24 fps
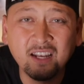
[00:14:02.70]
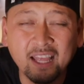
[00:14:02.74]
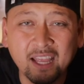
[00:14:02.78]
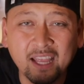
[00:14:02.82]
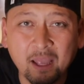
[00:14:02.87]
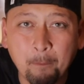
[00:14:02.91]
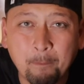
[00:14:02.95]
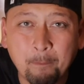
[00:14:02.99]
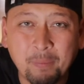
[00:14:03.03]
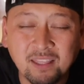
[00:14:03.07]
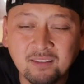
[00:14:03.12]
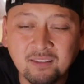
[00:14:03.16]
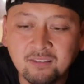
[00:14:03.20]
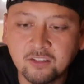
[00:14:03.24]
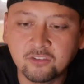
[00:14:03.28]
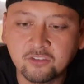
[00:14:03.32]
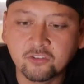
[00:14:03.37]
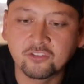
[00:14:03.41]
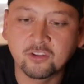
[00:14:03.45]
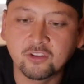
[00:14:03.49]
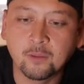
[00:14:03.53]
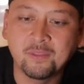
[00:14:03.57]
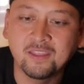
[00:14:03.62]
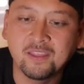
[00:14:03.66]
like a business
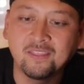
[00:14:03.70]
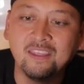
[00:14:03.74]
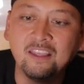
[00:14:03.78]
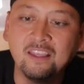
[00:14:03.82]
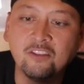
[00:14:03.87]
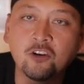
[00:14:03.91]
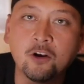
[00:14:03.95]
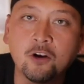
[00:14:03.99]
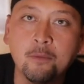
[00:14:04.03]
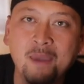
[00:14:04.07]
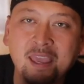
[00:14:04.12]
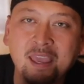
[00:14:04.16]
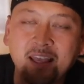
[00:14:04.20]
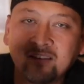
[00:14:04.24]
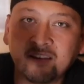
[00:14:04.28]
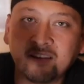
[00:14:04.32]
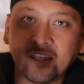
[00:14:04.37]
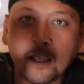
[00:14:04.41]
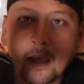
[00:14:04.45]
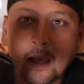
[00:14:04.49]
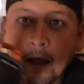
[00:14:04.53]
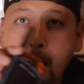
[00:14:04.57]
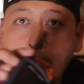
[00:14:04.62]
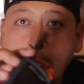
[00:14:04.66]
or something, these are
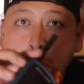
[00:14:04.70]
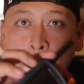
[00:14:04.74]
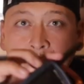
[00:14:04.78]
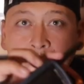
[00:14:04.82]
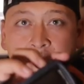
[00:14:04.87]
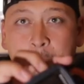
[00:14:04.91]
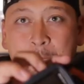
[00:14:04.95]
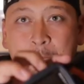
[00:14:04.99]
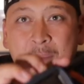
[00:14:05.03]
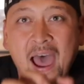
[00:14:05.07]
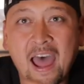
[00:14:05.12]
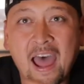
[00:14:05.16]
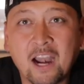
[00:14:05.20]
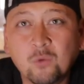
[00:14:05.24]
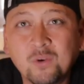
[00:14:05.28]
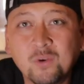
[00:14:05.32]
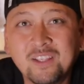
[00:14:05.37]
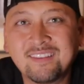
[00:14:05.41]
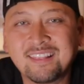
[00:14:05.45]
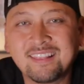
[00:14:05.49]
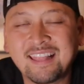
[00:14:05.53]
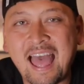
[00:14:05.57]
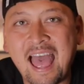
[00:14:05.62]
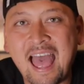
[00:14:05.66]
amazing. The
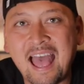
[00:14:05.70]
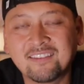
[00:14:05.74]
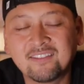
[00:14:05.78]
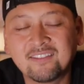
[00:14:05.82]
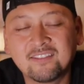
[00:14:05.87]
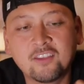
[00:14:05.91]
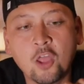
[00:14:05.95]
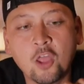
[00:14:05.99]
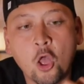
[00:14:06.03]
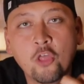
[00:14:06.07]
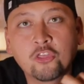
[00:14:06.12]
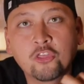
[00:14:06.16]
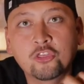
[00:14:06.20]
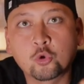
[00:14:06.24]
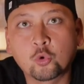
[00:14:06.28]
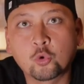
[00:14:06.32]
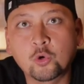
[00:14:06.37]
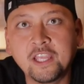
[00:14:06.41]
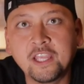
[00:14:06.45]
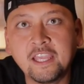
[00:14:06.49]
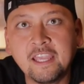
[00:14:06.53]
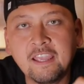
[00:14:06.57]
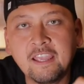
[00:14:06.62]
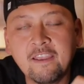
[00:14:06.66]
batteries last
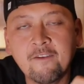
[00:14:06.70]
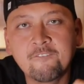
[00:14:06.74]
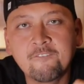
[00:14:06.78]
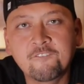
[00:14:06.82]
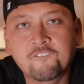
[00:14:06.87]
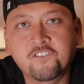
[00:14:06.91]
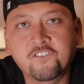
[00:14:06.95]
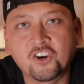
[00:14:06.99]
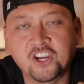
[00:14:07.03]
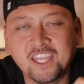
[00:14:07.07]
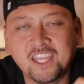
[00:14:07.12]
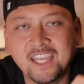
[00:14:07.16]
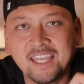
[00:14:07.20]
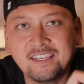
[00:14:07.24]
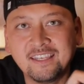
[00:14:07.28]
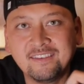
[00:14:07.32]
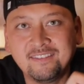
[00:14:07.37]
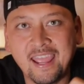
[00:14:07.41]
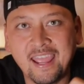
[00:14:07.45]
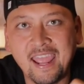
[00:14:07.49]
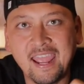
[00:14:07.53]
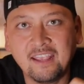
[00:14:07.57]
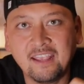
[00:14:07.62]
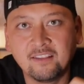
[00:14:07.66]
3 freaking
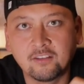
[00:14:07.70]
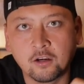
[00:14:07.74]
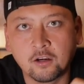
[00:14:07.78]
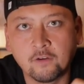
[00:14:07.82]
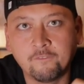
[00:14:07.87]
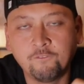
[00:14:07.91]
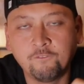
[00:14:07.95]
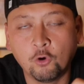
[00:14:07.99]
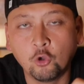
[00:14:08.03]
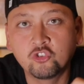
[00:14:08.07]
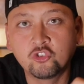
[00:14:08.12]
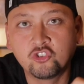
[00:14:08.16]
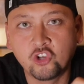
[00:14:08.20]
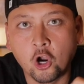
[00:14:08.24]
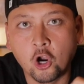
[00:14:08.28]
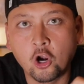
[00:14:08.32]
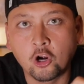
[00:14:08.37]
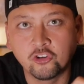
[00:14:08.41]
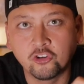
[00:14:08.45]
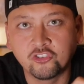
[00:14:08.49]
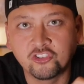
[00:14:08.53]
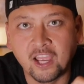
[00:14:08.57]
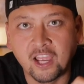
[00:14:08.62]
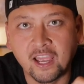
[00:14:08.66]
days on a full
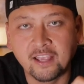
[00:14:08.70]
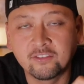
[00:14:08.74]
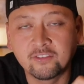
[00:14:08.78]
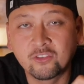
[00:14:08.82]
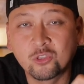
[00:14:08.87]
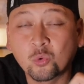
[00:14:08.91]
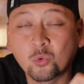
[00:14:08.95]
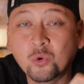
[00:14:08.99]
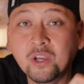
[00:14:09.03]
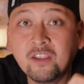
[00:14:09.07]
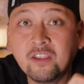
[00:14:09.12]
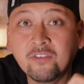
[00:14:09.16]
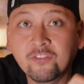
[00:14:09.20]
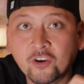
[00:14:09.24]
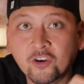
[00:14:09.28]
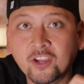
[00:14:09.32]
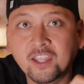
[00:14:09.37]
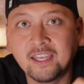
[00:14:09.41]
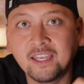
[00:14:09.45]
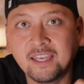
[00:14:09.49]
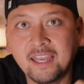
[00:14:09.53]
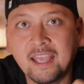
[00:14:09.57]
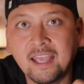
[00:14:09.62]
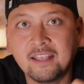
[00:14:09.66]
charge, guys. 3
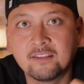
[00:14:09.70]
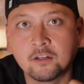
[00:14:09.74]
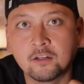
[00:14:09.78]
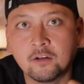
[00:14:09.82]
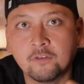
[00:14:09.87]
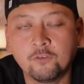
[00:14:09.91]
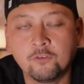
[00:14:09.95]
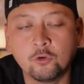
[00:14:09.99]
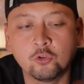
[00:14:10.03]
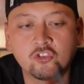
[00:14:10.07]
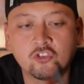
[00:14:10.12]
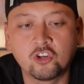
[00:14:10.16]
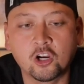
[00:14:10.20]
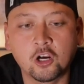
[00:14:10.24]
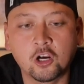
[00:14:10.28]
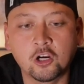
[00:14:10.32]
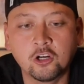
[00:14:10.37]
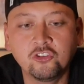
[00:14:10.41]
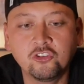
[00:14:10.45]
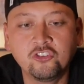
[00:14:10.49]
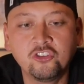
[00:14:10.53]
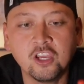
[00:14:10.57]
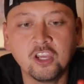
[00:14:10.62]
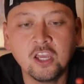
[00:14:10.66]
freaking days on a full
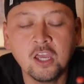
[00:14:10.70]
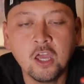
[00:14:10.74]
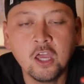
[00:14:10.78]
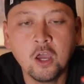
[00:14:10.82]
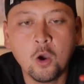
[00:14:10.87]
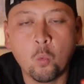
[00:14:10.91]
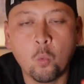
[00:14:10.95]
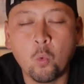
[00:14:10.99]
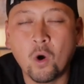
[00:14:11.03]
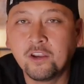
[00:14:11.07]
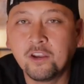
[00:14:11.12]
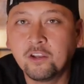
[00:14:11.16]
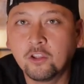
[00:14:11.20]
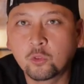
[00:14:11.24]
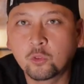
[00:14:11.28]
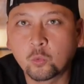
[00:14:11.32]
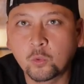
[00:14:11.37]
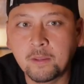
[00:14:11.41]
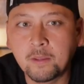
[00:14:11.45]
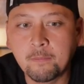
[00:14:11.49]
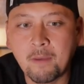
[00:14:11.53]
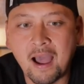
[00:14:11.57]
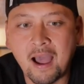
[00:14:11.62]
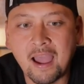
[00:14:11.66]
charge. 1 to
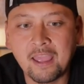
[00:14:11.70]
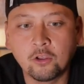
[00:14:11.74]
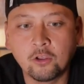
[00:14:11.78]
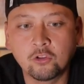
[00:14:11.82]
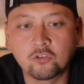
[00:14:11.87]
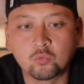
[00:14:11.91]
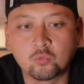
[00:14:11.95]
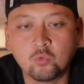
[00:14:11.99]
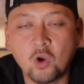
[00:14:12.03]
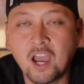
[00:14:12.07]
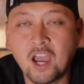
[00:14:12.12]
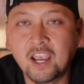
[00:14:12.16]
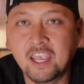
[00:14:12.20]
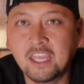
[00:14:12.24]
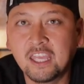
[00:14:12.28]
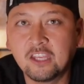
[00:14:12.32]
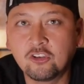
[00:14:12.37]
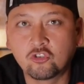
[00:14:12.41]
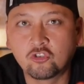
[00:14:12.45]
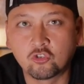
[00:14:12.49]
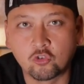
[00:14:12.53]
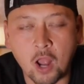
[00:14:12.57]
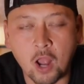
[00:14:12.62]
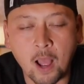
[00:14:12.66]
3 miles,
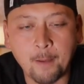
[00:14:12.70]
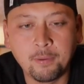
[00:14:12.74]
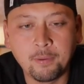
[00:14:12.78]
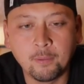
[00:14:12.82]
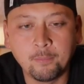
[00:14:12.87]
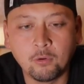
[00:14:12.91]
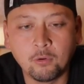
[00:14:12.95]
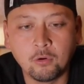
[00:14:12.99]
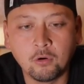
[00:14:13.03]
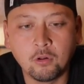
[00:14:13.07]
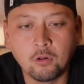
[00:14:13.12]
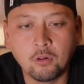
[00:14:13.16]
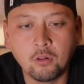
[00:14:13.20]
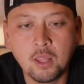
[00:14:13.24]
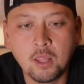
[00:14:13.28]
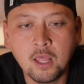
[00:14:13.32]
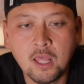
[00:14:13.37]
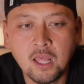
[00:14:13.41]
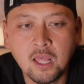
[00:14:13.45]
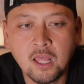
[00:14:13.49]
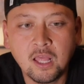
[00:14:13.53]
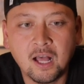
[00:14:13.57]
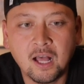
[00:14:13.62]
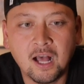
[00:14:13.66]
rugged, droppable.
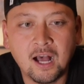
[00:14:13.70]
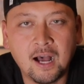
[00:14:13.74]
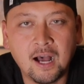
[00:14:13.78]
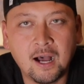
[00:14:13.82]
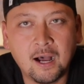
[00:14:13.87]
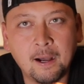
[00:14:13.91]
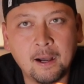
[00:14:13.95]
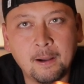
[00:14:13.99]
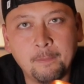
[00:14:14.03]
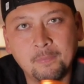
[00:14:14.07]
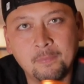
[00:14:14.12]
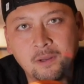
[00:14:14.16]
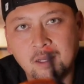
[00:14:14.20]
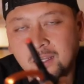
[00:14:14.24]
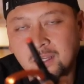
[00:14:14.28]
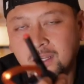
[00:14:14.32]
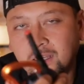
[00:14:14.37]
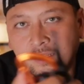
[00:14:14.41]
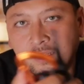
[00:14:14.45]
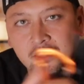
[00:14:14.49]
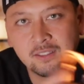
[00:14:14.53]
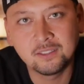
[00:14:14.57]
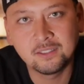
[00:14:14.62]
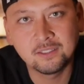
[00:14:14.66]

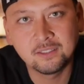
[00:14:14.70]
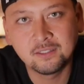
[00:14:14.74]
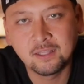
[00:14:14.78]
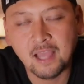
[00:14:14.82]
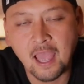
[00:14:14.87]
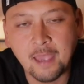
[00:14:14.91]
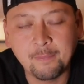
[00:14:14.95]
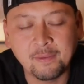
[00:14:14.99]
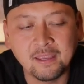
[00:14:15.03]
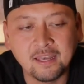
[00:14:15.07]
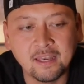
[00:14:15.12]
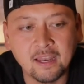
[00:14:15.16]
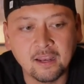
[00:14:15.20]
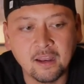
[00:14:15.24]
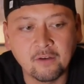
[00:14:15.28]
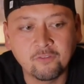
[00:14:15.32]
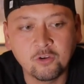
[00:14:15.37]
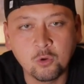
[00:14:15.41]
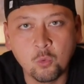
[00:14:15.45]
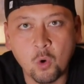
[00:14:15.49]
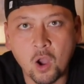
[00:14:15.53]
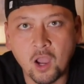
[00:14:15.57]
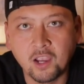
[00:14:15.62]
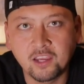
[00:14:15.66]
I mean,
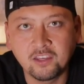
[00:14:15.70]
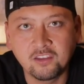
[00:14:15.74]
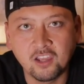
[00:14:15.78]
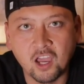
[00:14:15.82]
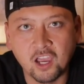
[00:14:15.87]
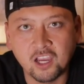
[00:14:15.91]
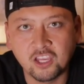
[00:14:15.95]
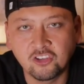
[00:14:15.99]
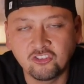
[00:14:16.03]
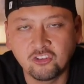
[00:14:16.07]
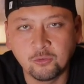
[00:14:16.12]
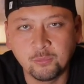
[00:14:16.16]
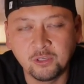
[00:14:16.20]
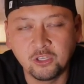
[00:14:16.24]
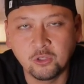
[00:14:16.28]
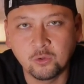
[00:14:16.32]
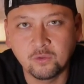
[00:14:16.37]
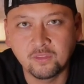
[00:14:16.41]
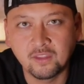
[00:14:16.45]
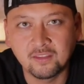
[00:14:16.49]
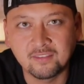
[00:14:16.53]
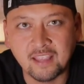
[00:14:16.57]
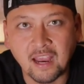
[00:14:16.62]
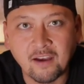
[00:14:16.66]
every walkie-talkie should be
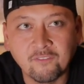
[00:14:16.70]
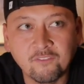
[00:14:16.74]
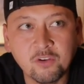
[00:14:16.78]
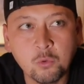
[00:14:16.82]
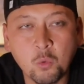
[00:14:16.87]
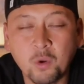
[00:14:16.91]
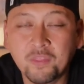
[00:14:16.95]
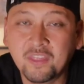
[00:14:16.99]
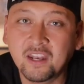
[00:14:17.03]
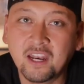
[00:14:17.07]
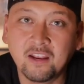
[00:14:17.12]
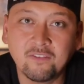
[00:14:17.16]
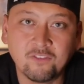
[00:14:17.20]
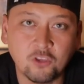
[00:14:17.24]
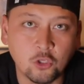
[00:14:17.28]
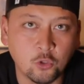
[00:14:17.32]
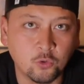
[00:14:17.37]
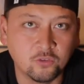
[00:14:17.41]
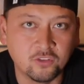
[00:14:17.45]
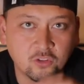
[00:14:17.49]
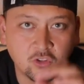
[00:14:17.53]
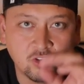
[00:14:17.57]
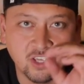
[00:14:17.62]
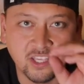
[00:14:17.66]
doing this. Every one that I've
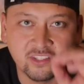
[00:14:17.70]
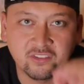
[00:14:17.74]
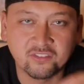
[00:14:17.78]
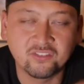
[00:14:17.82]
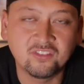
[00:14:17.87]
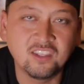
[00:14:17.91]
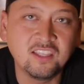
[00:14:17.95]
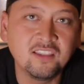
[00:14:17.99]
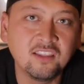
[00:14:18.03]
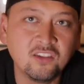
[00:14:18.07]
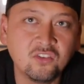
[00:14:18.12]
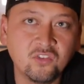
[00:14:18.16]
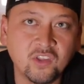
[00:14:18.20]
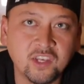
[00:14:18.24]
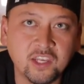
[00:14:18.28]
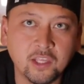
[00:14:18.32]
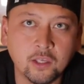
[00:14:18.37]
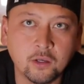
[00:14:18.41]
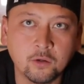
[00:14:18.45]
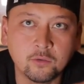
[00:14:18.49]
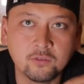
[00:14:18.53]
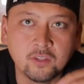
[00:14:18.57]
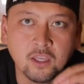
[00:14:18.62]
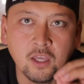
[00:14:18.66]
used, and you guys have seen these
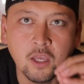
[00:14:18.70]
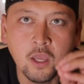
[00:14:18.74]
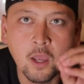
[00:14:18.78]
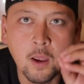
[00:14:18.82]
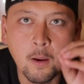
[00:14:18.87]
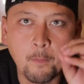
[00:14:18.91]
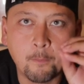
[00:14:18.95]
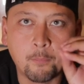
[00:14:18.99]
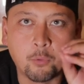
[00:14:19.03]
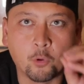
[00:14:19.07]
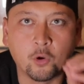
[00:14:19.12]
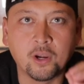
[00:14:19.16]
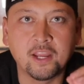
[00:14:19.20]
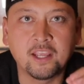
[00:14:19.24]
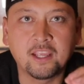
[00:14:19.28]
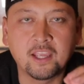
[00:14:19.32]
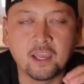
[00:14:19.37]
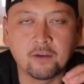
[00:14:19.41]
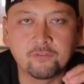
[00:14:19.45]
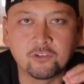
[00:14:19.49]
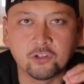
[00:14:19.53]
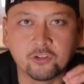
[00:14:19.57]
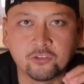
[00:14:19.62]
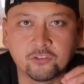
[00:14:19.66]
videos, break
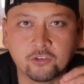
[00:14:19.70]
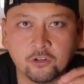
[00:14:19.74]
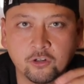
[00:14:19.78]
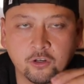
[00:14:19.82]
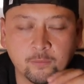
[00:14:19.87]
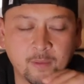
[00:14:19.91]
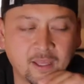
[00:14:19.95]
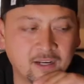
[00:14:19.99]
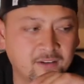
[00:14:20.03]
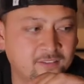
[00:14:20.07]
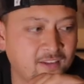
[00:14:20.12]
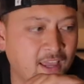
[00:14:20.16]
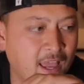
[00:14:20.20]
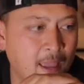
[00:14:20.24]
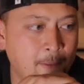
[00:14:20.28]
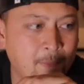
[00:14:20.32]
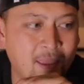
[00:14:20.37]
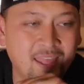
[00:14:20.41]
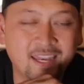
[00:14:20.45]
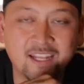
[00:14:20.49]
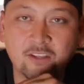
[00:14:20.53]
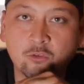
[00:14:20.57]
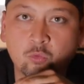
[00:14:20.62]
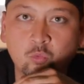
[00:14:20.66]
after a certain amount of time,
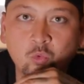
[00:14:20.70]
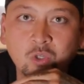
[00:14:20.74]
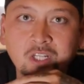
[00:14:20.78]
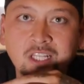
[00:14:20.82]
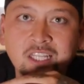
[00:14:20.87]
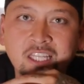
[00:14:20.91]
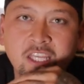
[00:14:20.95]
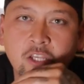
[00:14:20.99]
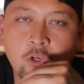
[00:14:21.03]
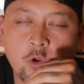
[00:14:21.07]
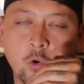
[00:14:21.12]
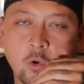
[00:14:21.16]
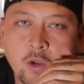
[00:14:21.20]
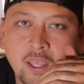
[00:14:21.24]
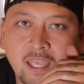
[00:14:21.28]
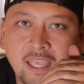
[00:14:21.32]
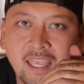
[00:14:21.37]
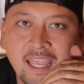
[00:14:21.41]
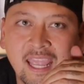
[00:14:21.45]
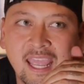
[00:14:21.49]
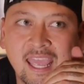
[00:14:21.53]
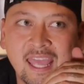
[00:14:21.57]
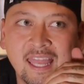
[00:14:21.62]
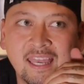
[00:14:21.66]
and it's really
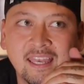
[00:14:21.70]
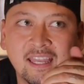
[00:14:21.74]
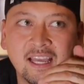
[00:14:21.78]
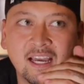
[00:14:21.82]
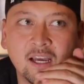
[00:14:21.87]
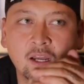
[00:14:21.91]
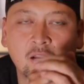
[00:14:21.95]
annoying and